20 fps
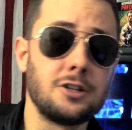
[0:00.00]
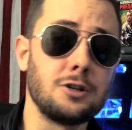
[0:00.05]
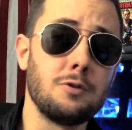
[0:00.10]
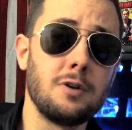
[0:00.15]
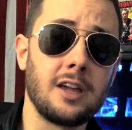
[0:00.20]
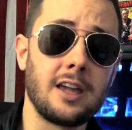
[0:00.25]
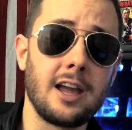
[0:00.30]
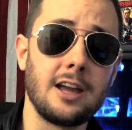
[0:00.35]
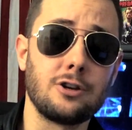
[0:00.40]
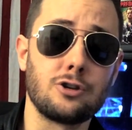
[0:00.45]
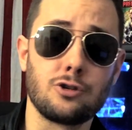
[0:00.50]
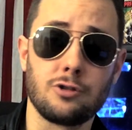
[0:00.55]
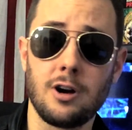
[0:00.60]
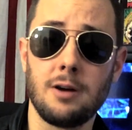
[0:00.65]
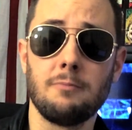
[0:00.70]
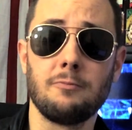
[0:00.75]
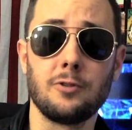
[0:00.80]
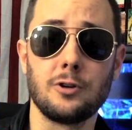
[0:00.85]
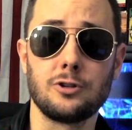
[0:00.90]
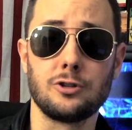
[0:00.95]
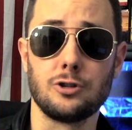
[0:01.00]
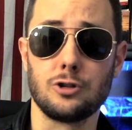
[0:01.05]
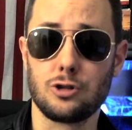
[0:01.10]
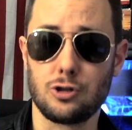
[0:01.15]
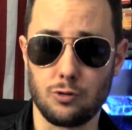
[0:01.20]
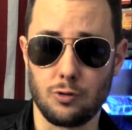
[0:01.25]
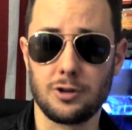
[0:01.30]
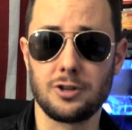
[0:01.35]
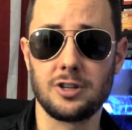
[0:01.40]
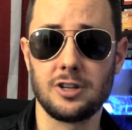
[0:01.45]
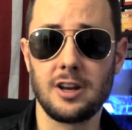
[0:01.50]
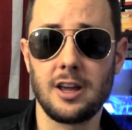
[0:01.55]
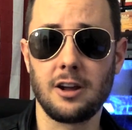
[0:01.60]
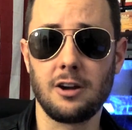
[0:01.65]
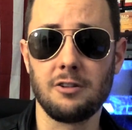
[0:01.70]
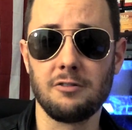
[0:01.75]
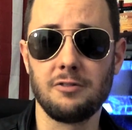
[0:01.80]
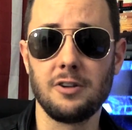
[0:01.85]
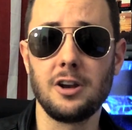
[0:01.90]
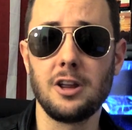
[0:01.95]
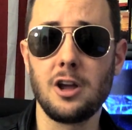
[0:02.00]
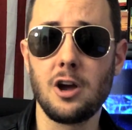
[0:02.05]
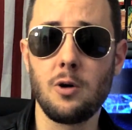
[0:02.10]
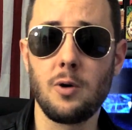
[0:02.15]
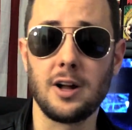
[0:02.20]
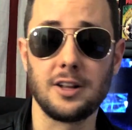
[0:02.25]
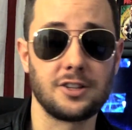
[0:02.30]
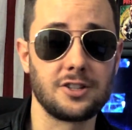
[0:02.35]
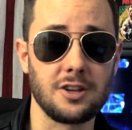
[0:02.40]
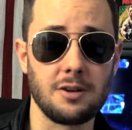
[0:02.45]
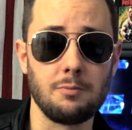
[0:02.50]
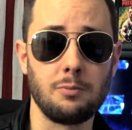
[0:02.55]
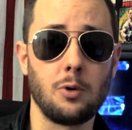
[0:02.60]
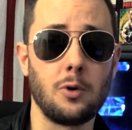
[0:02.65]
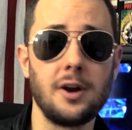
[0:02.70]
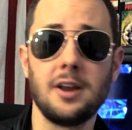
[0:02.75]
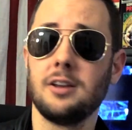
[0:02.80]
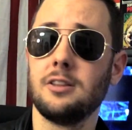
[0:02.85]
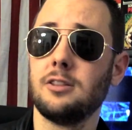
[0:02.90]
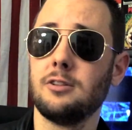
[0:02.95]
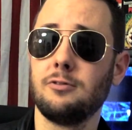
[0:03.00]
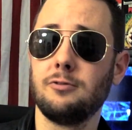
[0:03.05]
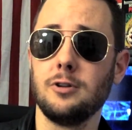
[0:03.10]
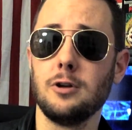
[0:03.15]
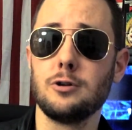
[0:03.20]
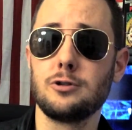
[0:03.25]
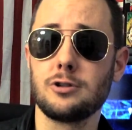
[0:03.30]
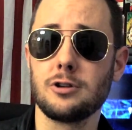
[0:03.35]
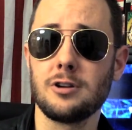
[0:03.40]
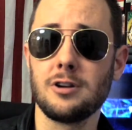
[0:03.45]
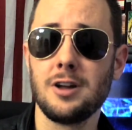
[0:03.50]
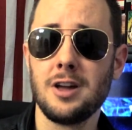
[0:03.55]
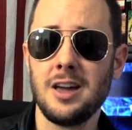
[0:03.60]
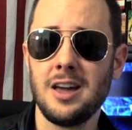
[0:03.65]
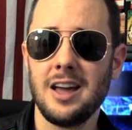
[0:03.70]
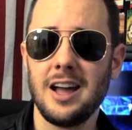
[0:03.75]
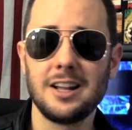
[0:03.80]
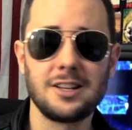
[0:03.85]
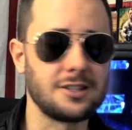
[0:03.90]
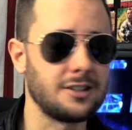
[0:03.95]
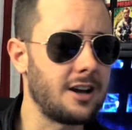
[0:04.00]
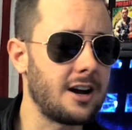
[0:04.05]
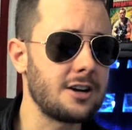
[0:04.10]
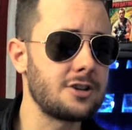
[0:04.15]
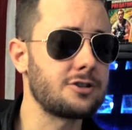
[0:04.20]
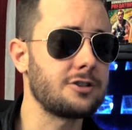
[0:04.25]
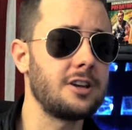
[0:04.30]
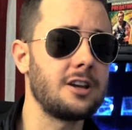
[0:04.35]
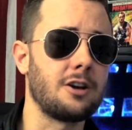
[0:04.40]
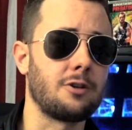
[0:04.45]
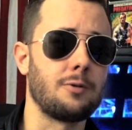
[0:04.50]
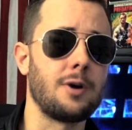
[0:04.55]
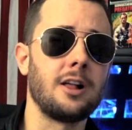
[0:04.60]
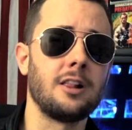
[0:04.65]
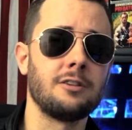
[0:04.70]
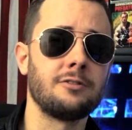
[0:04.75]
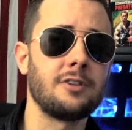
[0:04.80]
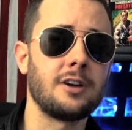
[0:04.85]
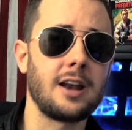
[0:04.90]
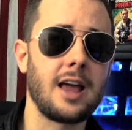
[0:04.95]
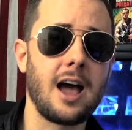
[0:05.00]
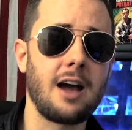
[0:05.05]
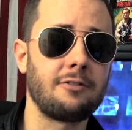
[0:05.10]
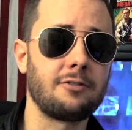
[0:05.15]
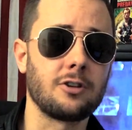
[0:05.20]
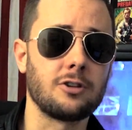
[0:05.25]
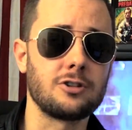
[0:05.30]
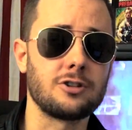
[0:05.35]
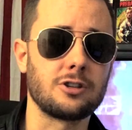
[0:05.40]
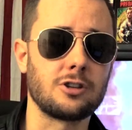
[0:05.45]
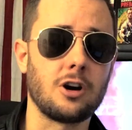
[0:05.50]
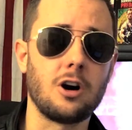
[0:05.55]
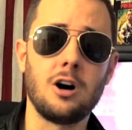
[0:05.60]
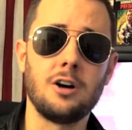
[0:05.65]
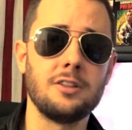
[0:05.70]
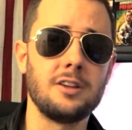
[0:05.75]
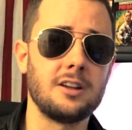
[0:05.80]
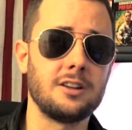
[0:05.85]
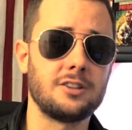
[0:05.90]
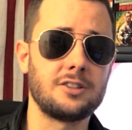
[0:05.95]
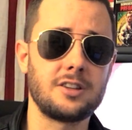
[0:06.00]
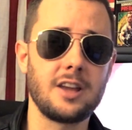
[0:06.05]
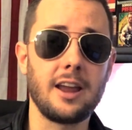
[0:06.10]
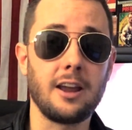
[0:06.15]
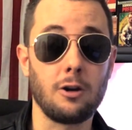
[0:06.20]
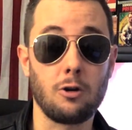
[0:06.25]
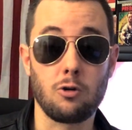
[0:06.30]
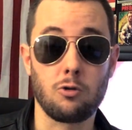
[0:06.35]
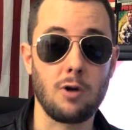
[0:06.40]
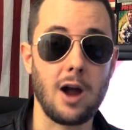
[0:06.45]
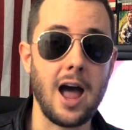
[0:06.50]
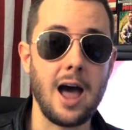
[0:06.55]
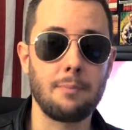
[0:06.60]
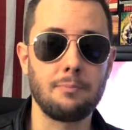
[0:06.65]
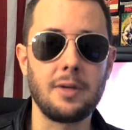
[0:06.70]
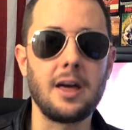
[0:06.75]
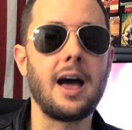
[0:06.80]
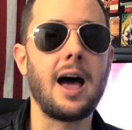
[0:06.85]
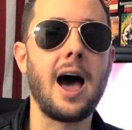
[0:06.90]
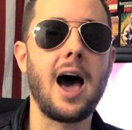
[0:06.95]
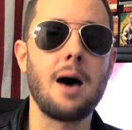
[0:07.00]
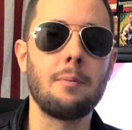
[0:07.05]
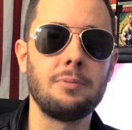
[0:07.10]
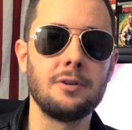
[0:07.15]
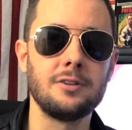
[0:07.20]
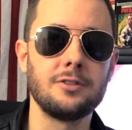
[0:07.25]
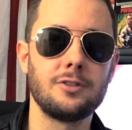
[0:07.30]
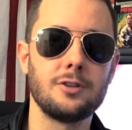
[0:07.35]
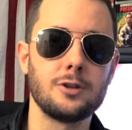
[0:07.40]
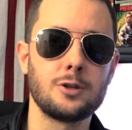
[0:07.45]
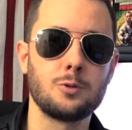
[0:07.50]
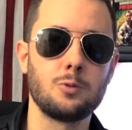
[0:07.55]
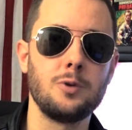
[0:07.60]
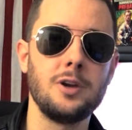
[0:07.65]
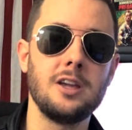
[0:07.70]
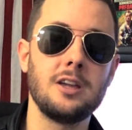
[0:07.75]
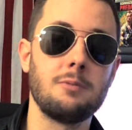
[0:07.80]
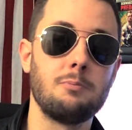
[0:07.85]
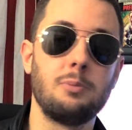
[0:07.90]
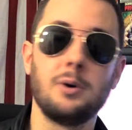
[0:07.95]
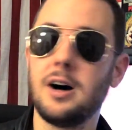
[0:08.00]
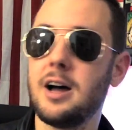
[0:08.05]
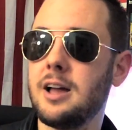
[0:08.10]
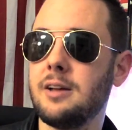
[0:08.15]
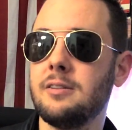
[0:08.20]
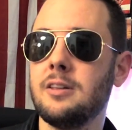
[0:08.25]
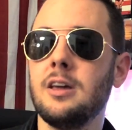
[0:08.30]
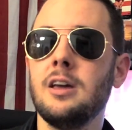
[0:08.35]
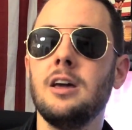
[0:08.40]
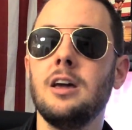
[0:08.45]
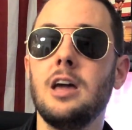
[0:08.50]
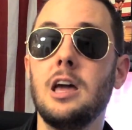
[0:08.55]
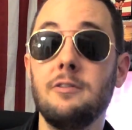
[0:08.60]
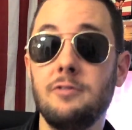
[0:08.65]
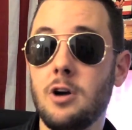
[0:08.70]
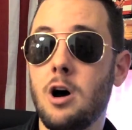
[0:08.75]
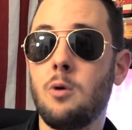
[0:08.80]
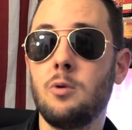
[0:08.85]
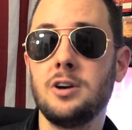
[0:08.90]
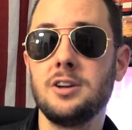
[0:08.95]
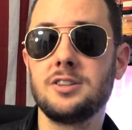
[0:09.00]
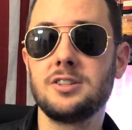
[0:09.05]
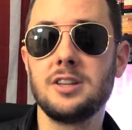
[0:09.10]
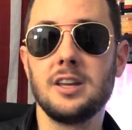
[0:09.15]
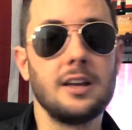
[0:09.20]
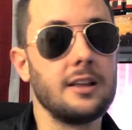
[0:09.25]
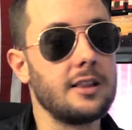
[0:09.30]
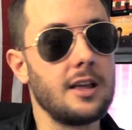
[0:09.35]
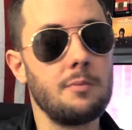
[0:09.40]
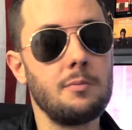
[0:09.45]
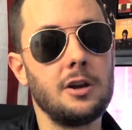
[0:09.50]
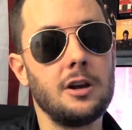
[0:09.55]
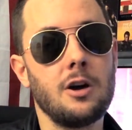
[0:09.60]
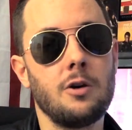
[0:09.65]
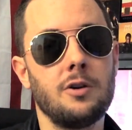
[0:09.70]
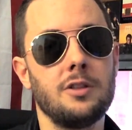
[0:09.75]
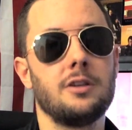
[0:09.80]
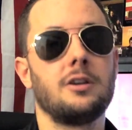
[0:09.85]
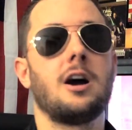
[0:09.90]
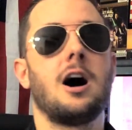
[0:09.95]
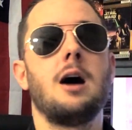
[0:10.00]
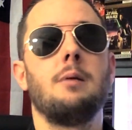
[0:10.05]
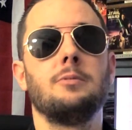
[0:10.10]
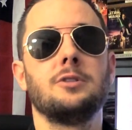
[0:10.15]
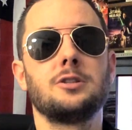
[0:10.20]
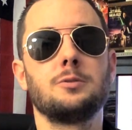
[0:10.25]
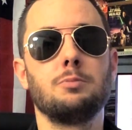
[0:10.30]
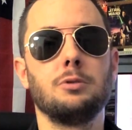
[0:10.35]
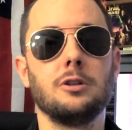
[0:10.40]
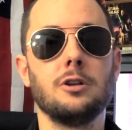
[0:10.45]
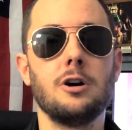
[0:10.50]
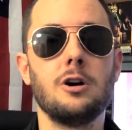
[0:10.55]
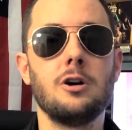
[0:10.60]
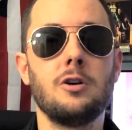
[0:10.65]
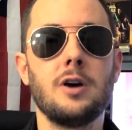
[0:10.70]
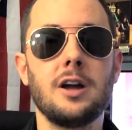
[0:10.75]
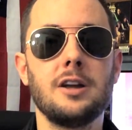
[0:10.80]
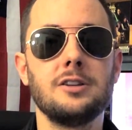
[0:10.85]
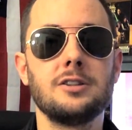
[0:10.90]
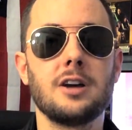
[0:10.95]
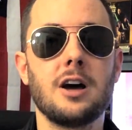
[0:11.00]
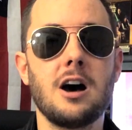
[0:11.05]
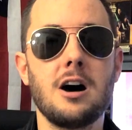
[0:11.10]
doing a Trump versus Schwarzenegger video at some point in the future. It's largely irrelevant after just all the insane crap that happened this week, but if y'all want to see it, let me know in the comments below, and